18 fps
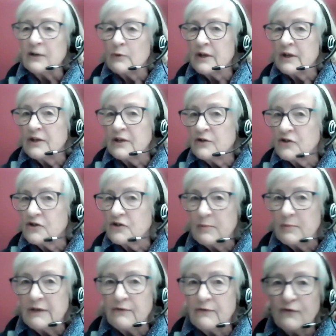whether you
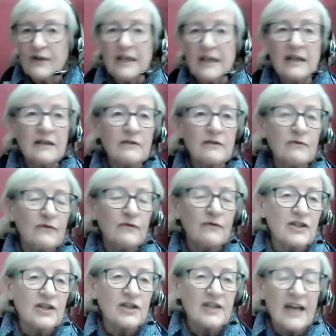should be vegan,
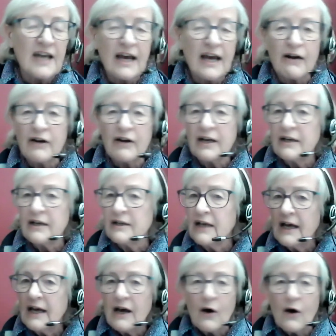vegetarian,